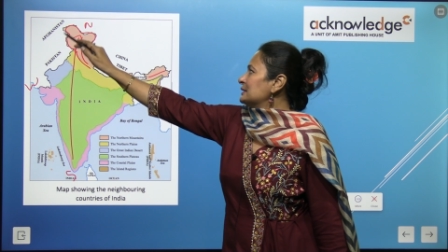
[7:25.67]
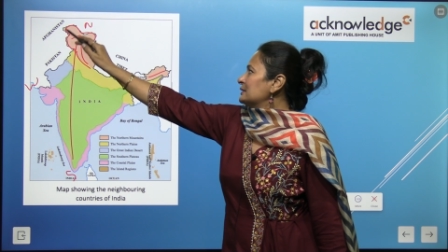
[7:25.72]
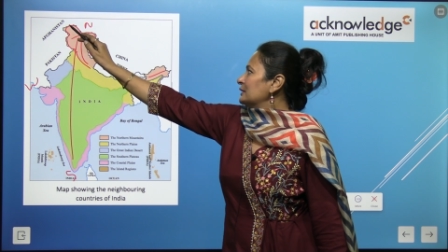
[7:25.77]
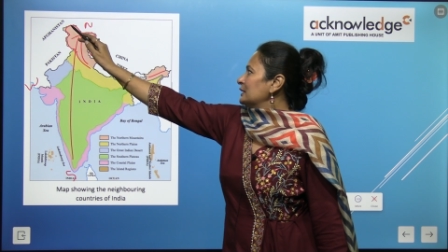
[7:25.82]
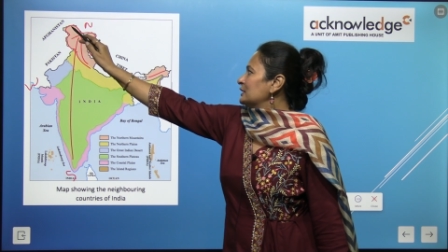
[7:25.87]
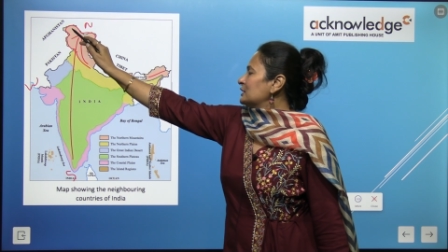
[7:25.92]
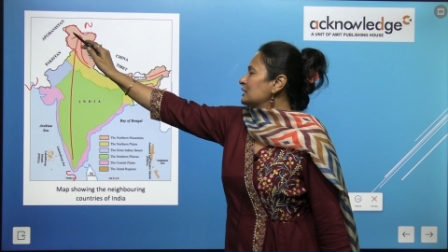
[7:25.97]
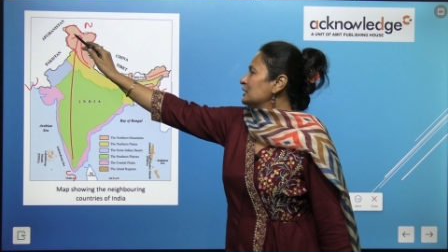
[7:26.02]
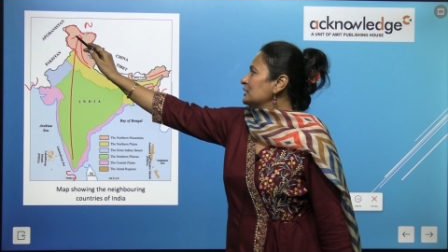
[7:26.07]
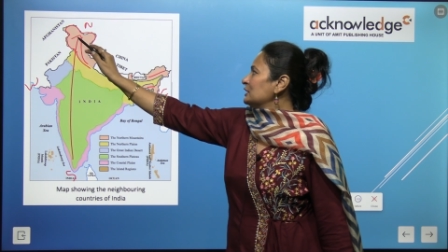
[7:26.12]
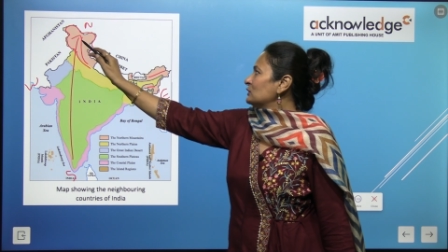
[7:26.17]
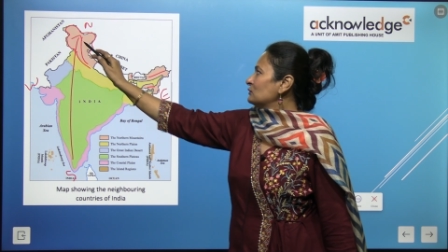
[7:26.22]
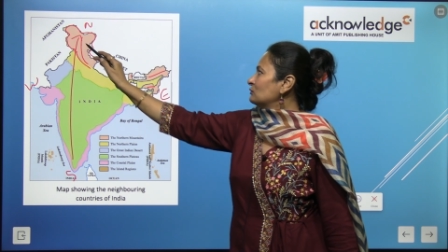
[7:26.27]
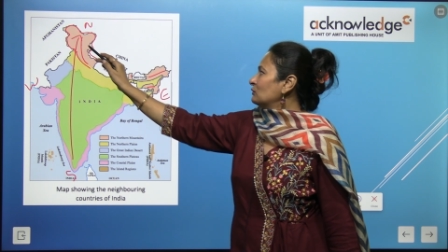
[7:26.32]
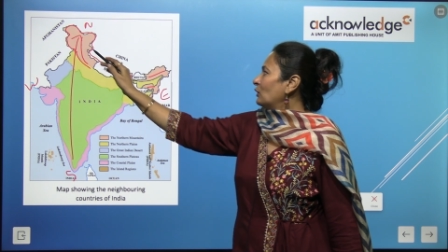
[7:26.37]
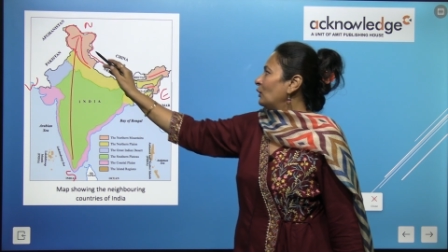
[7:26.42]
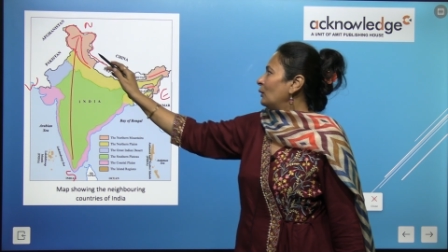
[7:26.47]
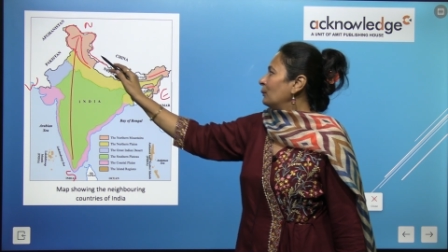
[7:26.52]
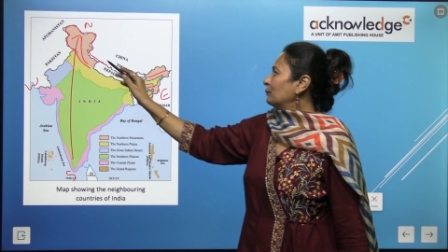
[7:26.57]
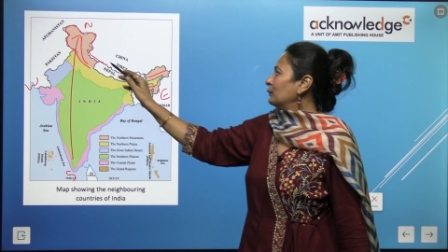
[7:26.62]
stretches
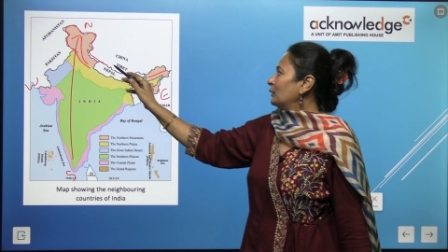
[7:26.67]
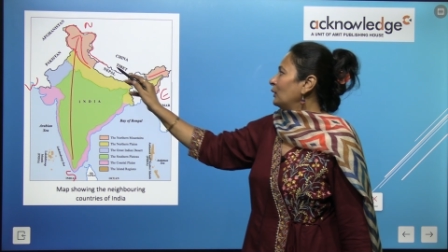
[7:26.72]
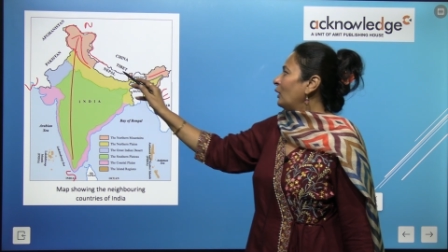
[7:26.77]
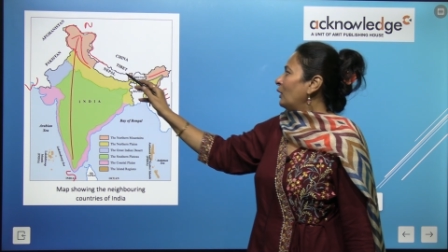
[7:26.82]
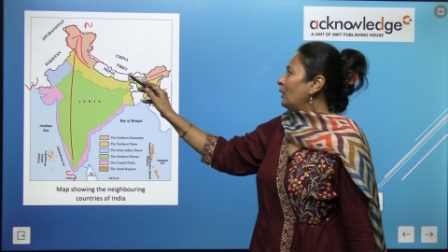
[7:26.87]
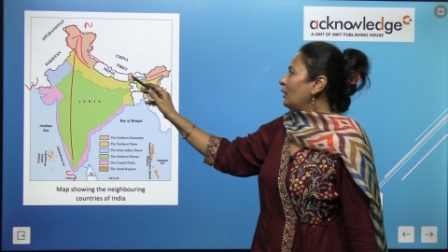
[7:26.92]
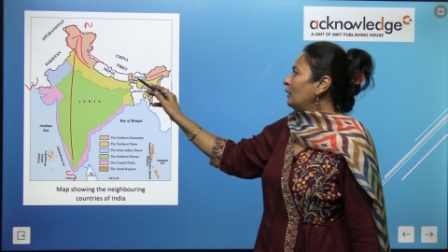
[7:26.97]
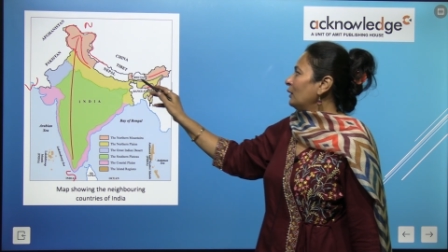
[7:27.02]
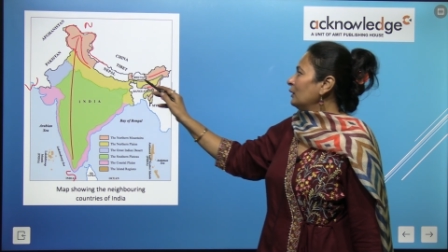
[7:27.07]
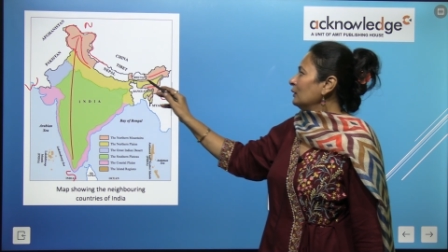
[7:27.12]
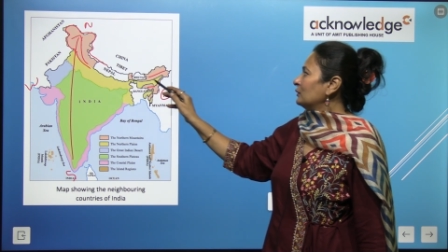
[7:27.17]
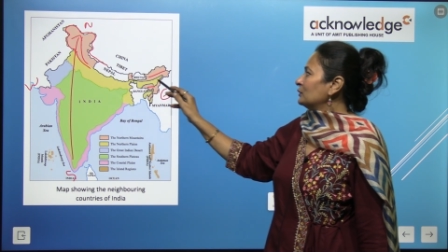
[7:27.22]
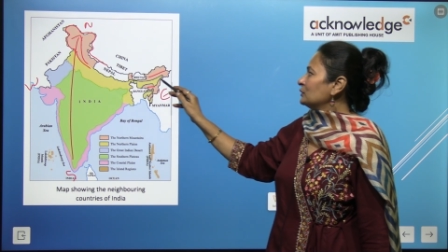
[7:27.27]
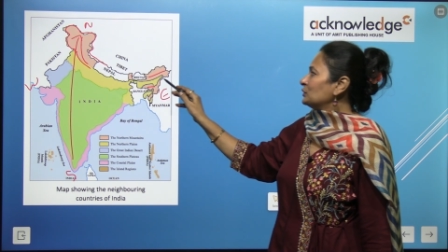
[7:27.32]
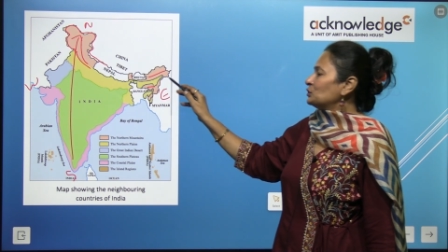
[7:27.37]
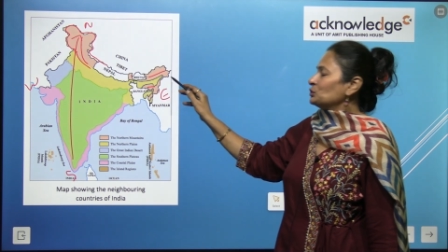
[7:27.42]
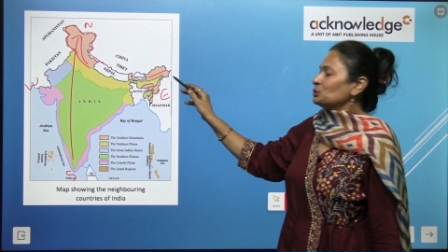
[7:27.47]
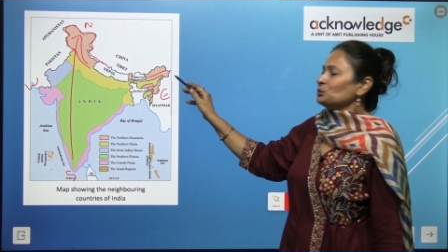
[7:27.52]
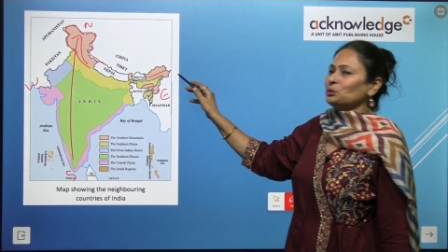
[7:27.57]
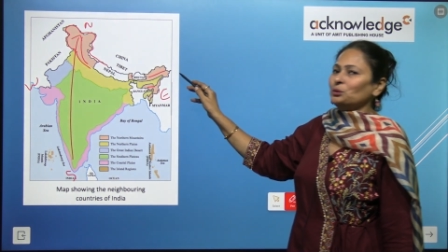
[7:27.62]
from north
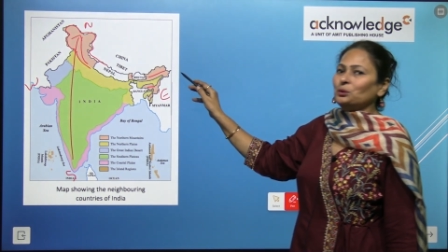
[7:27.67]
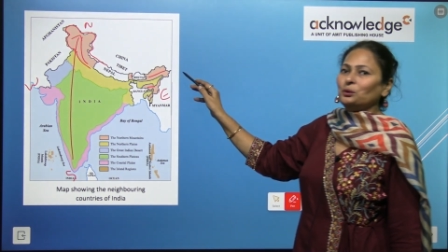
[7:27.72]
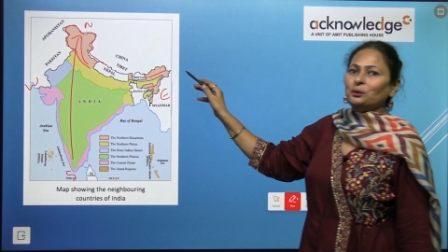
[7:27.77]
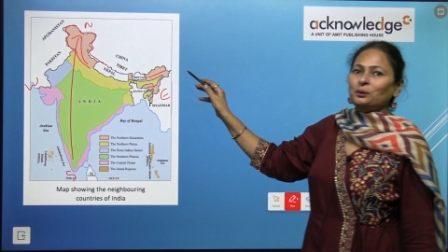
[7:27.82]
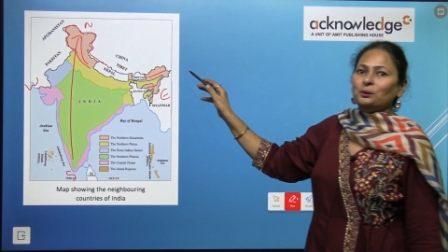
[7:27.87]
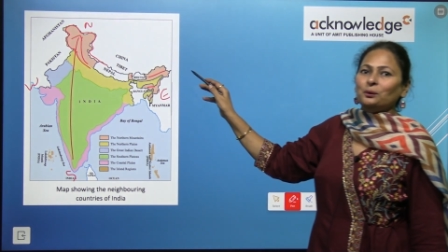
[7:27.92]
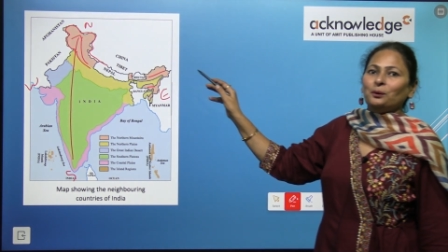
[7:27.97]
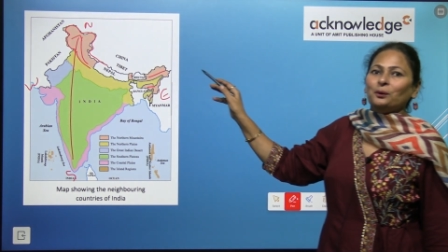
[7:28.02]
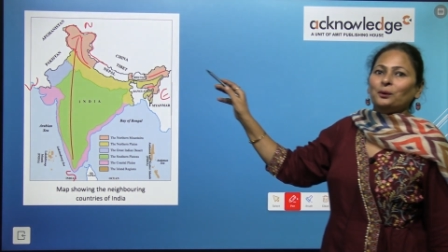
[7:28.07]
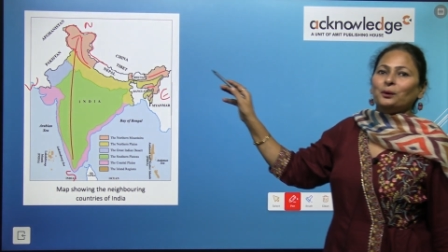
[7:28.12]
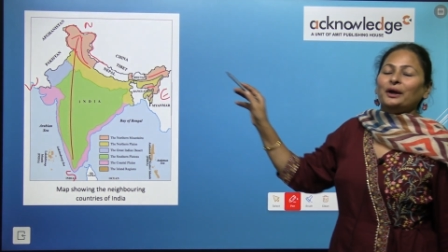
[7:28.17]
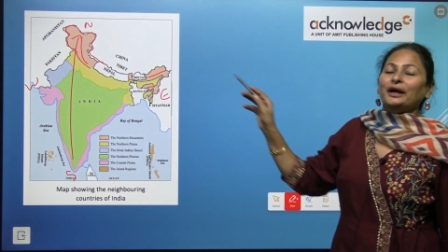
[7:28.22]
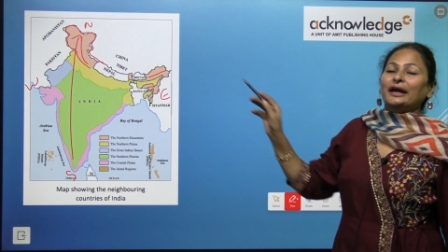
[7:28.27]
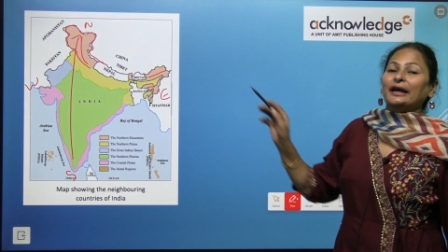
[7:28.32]
to